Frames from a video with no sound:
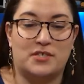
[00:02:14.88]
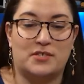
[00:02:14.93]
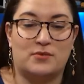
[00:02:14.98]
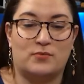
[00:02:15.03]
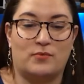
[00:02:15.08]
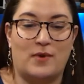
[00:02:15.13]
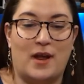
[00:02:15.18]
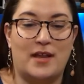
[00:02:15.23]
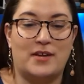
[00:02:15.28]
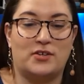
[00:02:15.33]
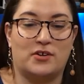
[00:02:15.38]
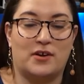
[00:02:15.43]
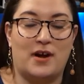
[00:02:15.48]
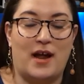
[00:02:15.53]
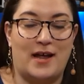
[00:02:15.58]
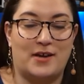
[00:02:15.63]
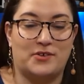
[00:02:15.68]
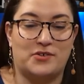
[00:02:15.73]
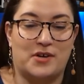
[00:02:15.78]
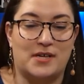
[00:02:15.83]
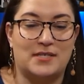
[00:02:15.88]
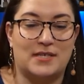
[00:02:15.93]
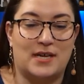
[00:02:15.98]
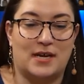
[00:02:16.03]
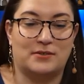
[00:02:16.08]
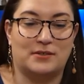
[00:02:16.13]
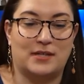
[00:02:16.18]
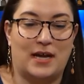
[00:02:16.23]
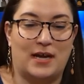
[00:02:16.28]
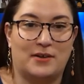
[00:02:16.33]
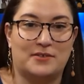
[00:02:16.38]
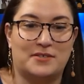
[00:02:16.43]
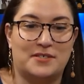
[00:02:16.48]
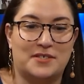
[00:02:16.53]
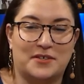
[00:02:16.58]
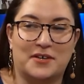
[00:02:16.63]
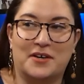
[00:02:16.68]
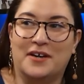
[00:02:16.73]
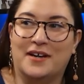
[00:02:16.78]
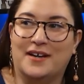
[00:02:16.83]
just read your address out loud
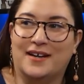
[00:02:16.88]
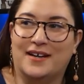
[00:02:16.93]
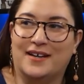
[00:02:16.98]
too.